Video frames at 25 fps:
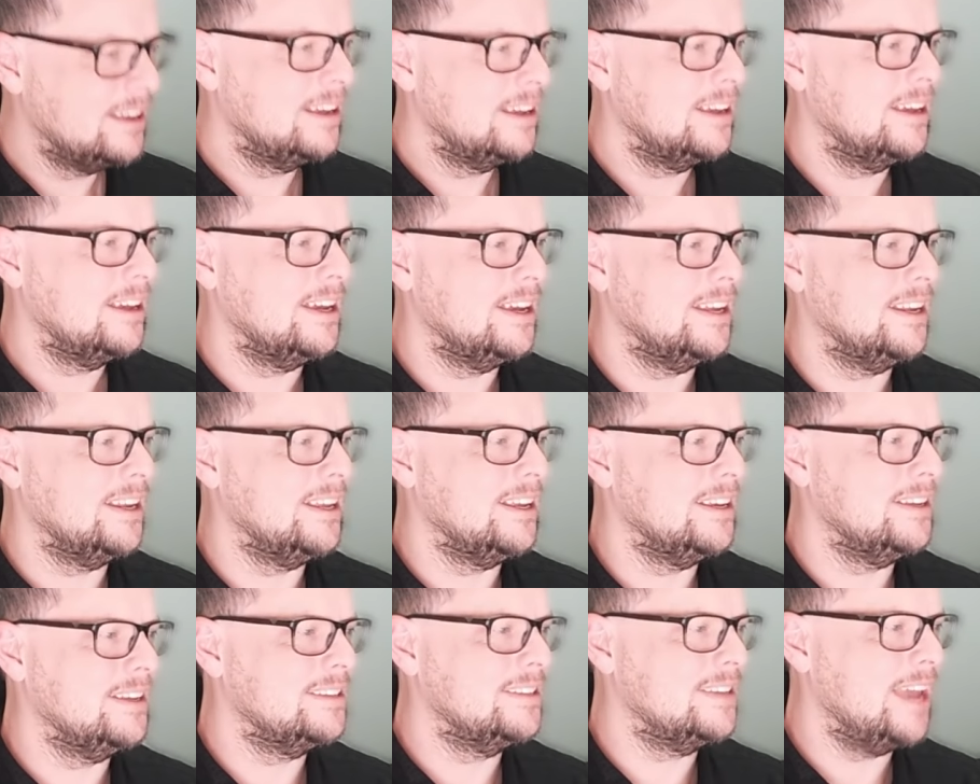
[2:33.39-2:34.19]
It
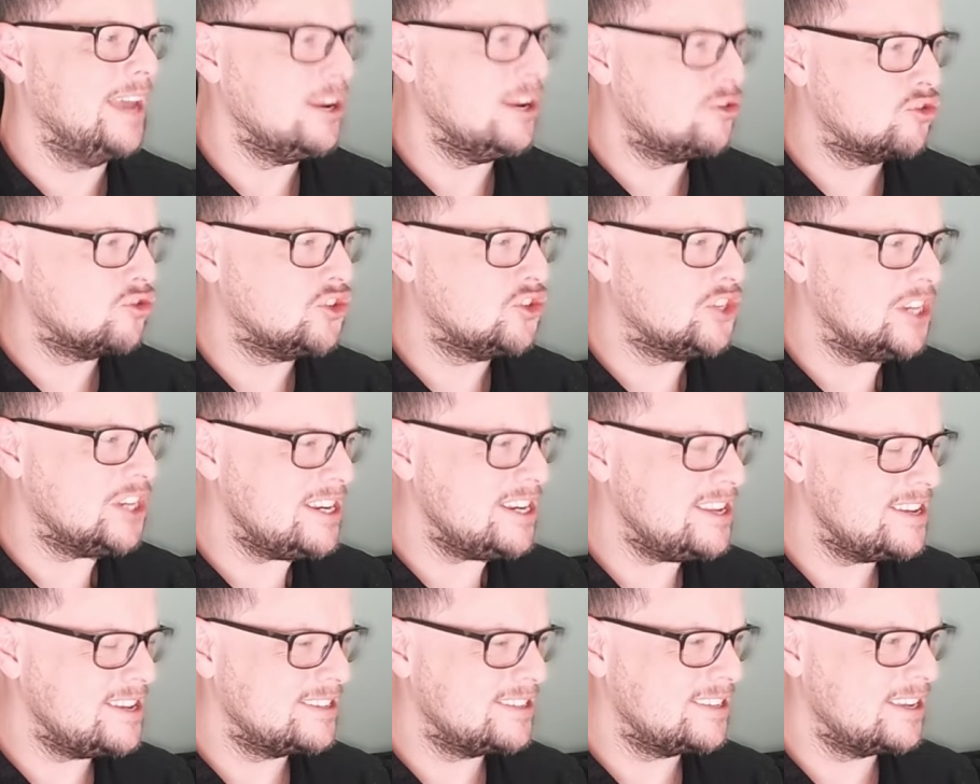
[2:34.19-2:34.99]
is
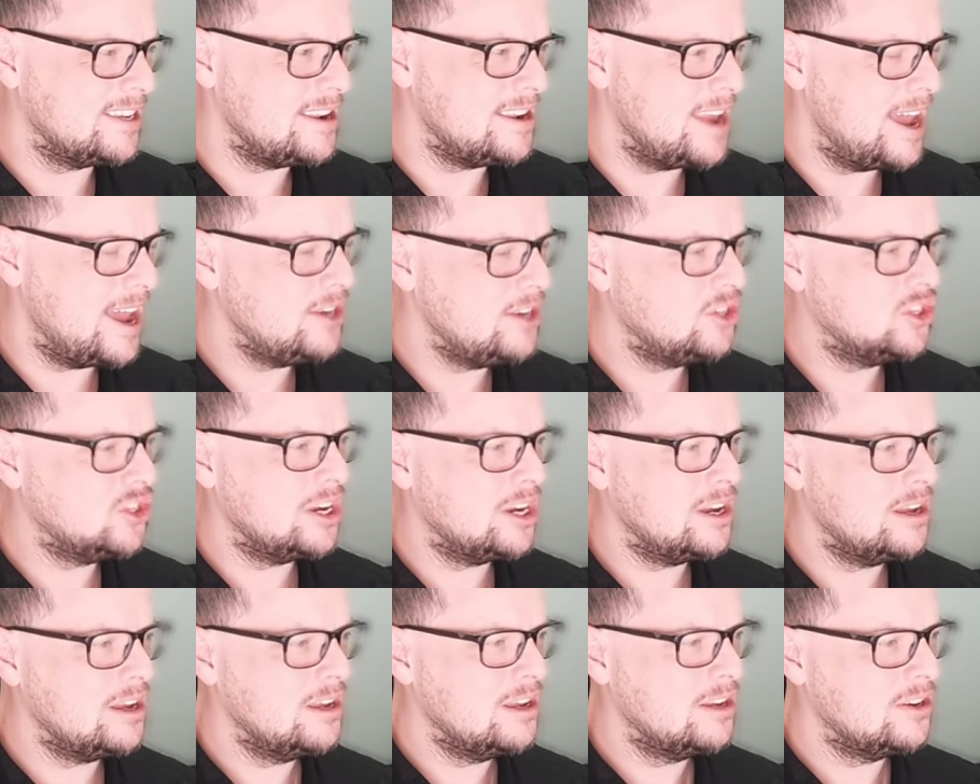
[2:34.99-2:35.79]
heterogeneous in nature,
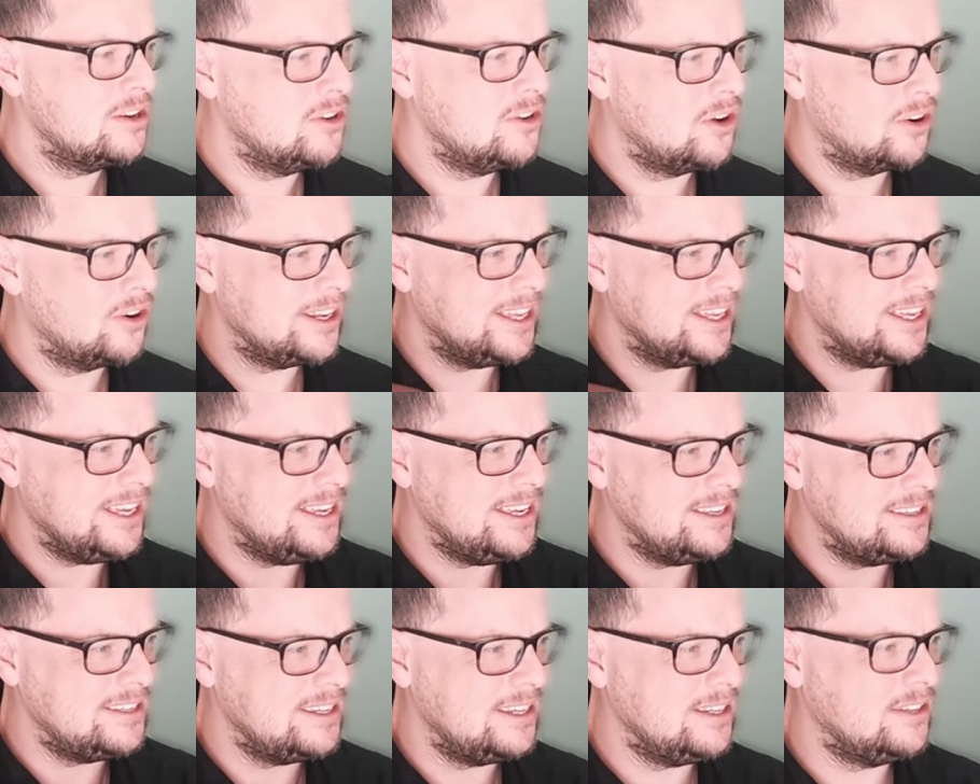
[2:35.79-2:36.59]
not
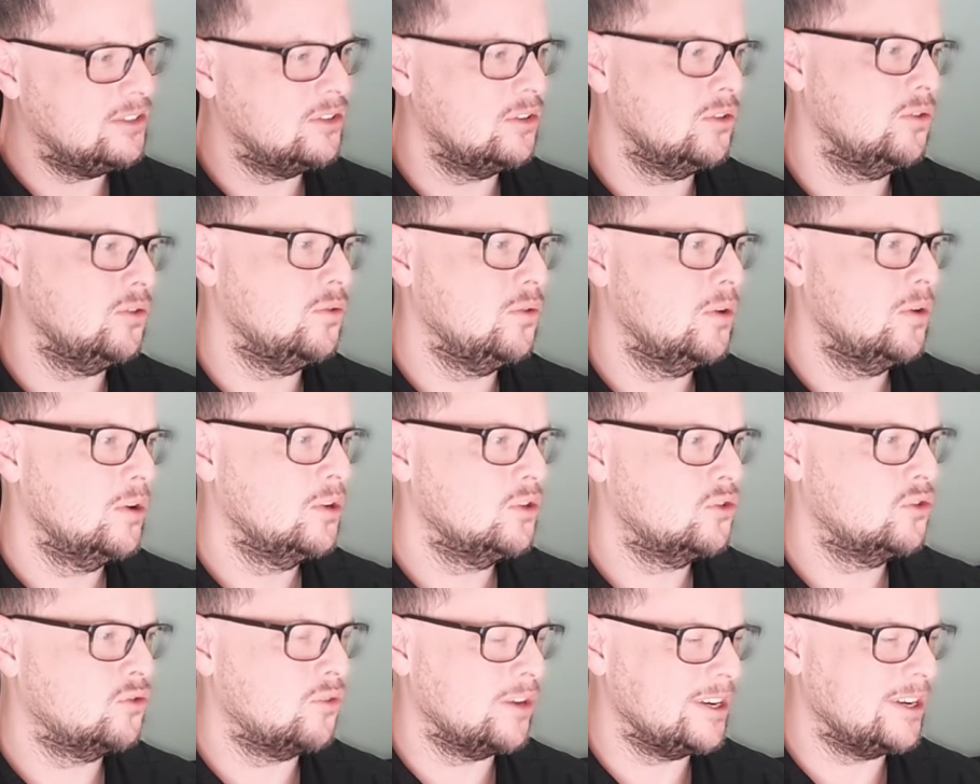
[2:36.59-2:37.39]
easy to
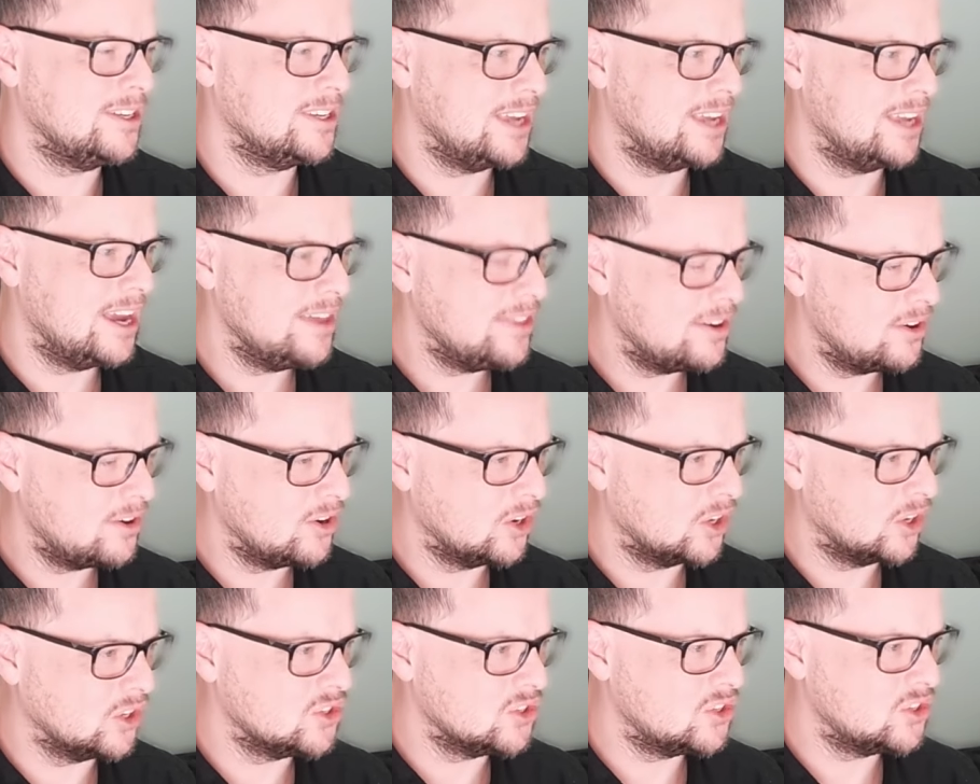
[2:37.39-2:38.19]
string together and
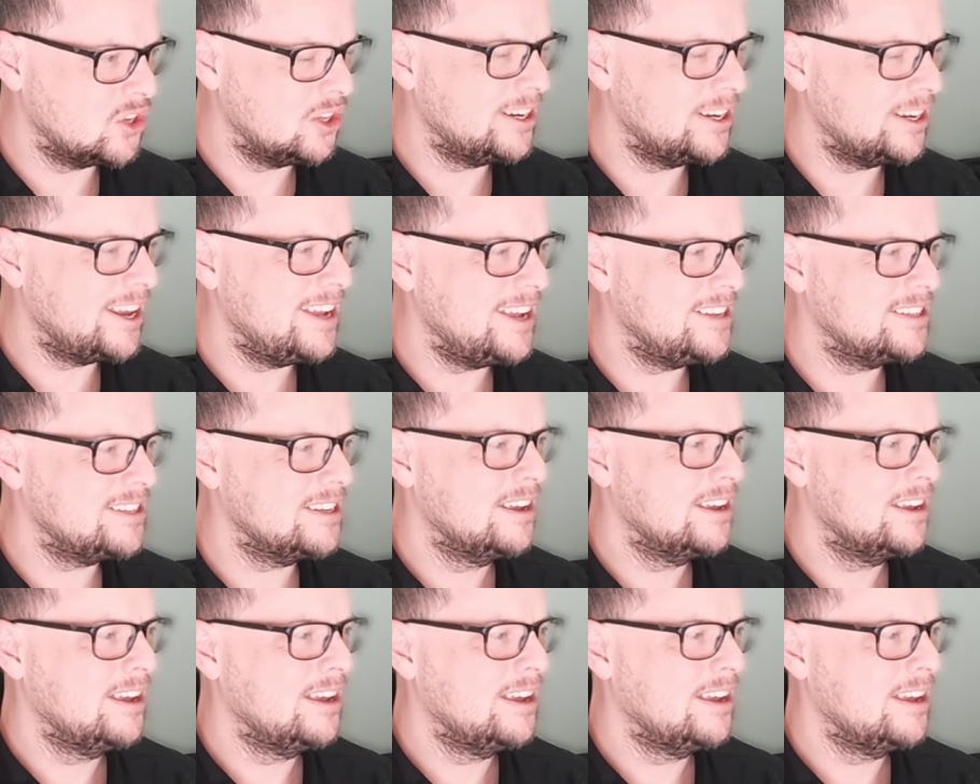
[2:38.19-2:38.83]
consolidate,